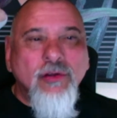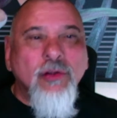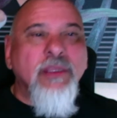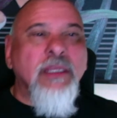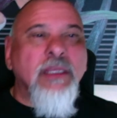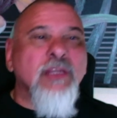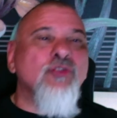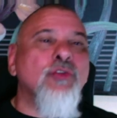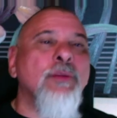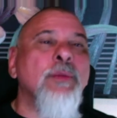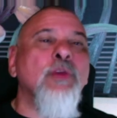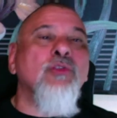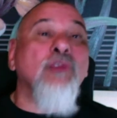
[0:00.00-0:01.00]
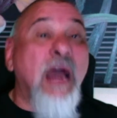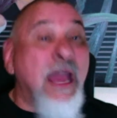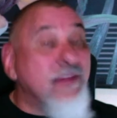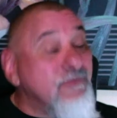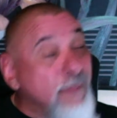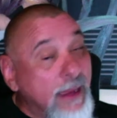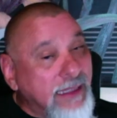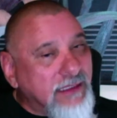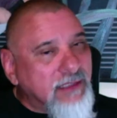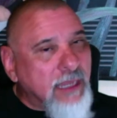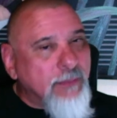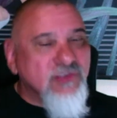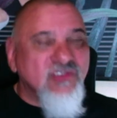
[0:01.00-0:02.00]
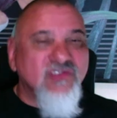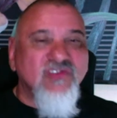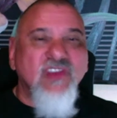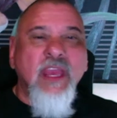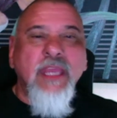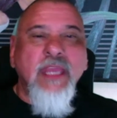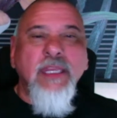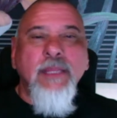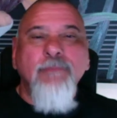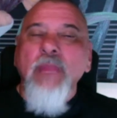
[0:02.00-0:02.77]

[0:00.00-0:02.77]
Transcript: They contribute to a hive mind type of society.